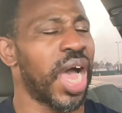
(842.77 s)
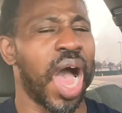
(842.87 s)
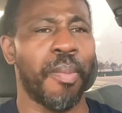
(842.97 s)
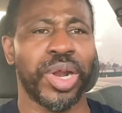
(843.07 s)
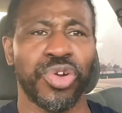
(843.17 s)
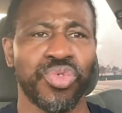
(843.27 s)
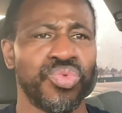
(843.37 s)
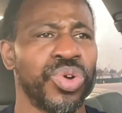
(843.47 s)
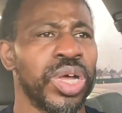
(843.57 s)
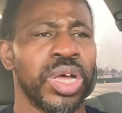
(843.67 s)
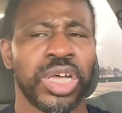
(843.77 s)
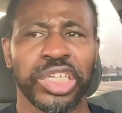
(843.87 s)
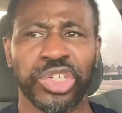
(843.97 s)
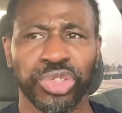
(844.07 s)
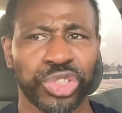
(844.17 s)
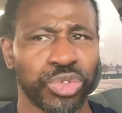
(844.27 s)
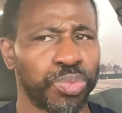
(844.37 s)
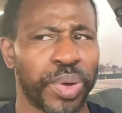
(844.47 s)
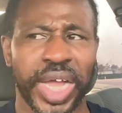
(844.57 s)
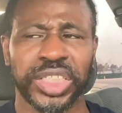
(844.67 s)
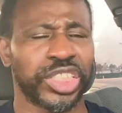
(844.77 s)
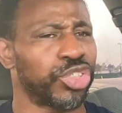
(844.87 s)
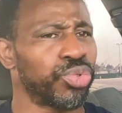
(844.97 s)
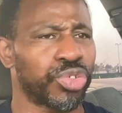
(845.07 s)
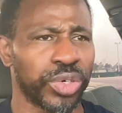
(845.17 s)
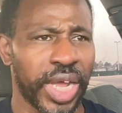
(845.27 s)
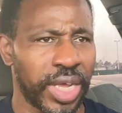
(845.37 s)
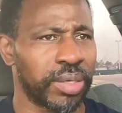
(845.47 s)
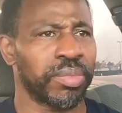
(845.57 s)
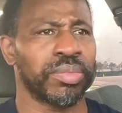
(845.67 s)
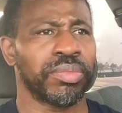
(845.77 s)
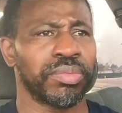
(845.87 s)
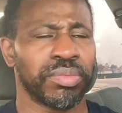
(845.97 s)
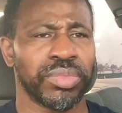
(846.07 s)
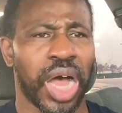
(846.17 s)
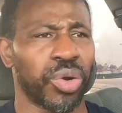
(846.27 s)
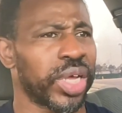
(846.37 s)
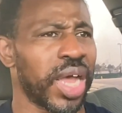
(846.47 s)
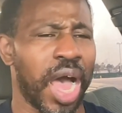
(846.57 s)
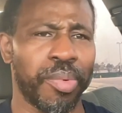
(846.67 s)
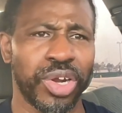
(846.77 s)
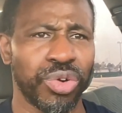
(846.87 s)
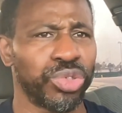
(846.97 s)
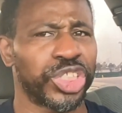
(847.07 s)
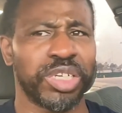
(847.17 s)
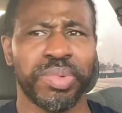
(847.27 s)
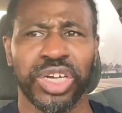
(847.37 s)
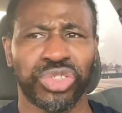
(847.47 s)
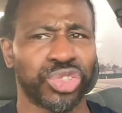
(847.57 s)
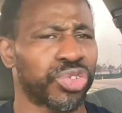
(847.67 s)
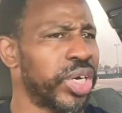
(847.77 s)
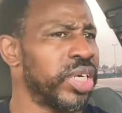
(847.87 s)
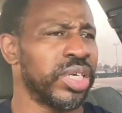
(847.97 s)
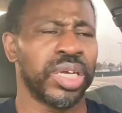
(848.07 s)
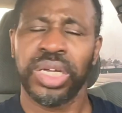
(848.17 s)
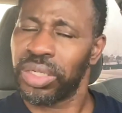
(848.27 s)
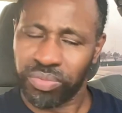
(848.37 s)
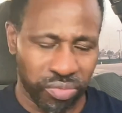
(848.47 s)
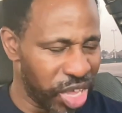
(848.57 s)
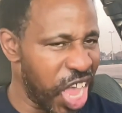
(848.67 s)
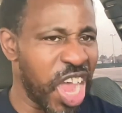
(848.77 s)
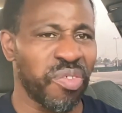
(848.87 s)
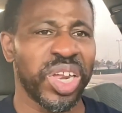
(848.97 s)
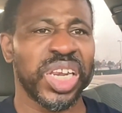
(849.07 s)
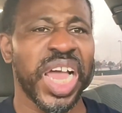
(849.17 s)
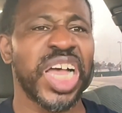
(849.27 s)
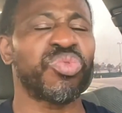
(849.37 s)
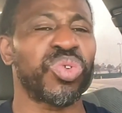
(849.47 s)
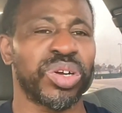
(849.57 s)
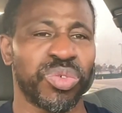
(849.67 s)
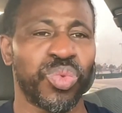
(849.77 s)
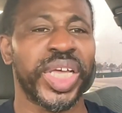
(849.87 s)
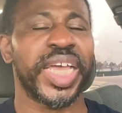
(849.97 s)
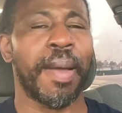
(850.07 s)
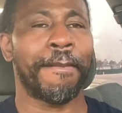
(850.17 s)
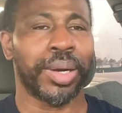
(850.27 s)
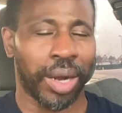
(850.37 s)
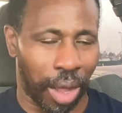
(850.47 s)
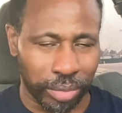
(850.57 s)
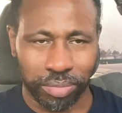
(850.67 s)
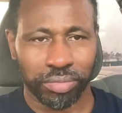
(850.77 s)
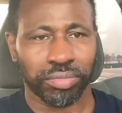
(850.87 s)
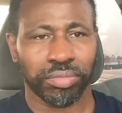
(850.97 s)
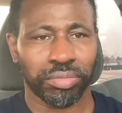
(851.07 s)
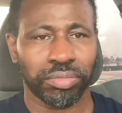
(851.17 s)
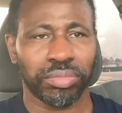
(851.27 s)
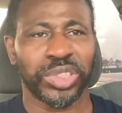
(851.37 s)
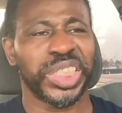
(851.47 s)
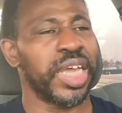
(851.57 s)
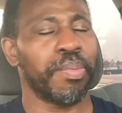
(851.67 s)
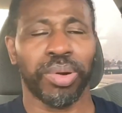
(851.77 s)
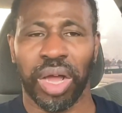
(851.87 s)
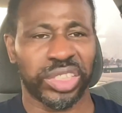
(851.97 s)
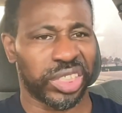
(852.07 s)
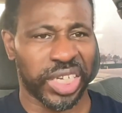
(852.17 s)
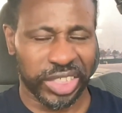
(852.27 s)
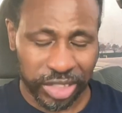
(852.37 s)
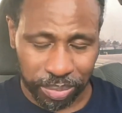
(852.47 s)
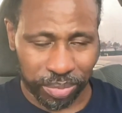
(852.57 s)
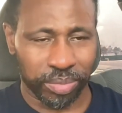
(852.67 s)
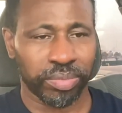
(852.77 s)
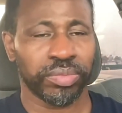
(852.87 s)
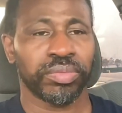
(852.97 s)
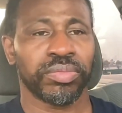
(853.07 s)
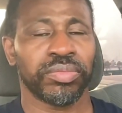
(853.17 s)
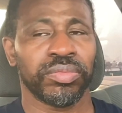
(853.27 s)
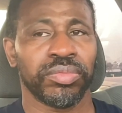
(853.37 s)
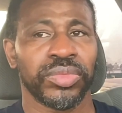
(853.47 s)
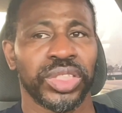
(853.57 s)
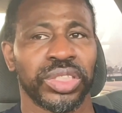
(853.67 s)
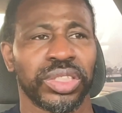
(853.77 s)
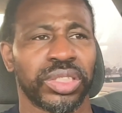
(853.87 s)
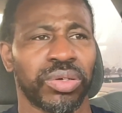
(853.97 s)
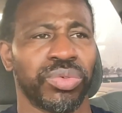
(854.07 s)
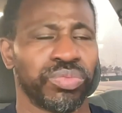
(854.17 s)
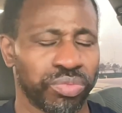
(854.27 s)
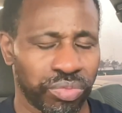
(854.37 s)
how many new YouTube pages you create. I don't care how many new Gmails you create. Every last one of them will get blocked. Get blocked. Just that simple. So,